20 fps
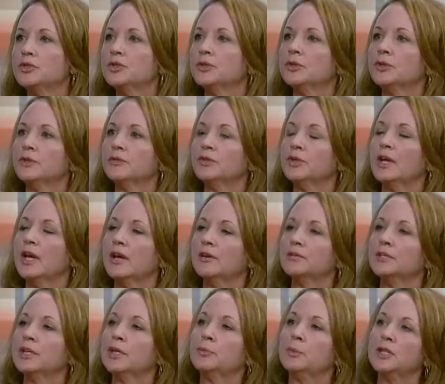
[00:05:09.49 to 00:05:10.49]
sugar if you
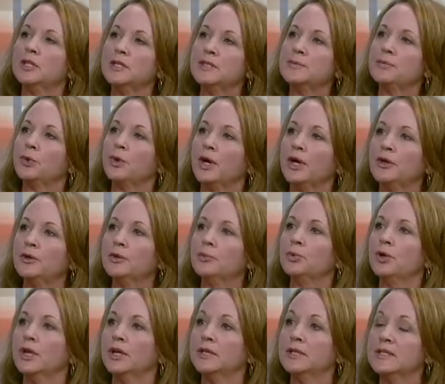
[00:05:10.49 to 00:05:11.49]
have diabetes prior to
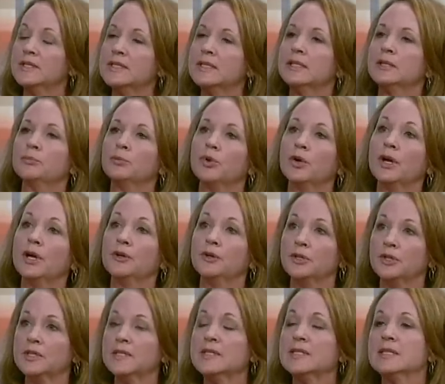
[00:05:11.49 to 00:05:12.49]
pregnancy and prior
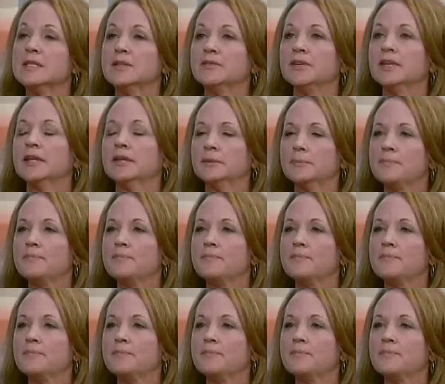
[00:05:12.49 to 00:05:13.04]
to conceiving.